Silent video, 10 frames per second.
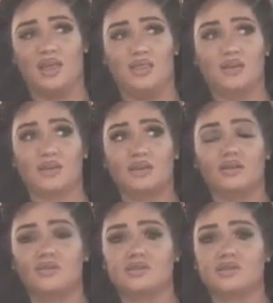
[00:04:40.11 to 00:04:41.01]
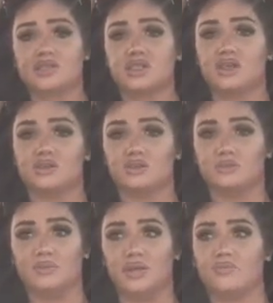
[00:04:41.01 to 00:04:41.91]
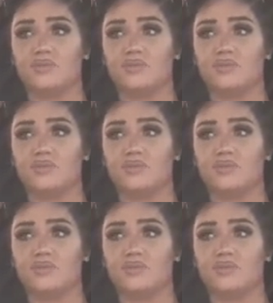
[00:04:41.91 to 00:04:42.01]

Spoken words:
they're going to lose their shit a little bit,